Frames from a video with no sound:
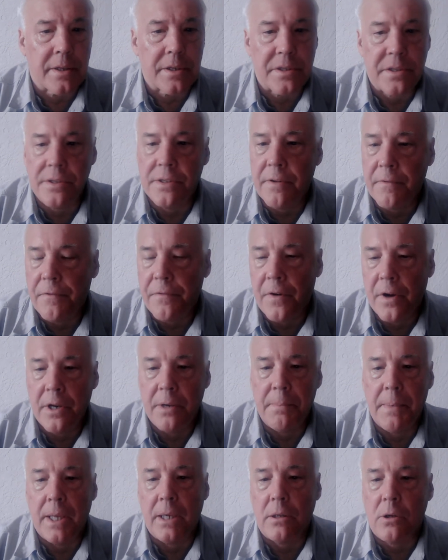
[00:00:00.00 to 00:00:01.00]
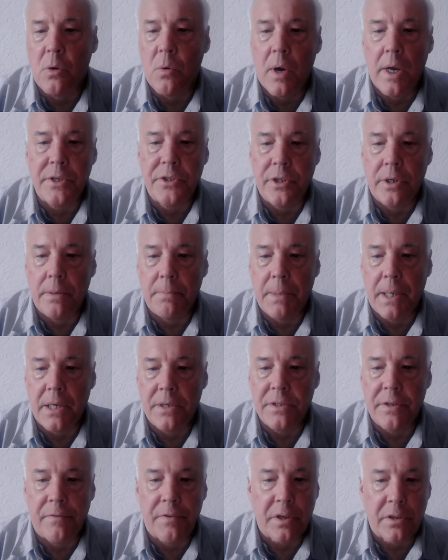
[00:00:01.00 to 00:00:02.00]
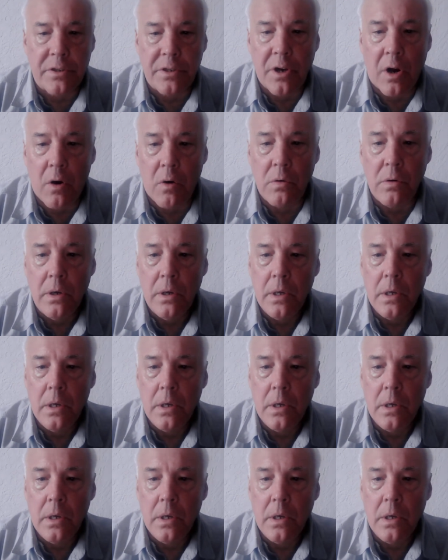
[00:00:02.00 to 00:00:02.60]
This is the fundamental question, because if you don't